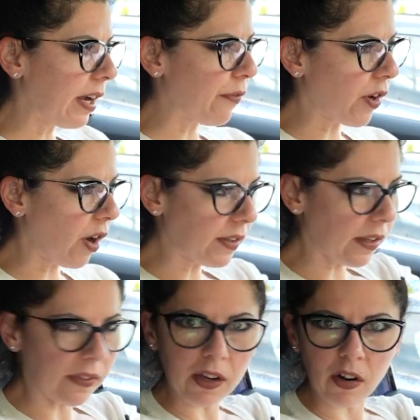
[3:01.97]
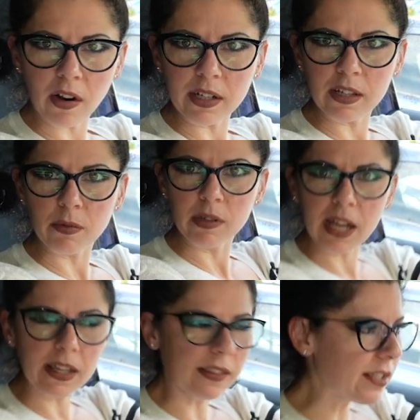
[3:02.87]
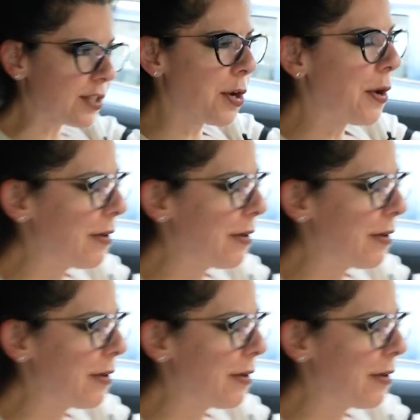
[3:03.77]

forgot that our Id.3 had this too.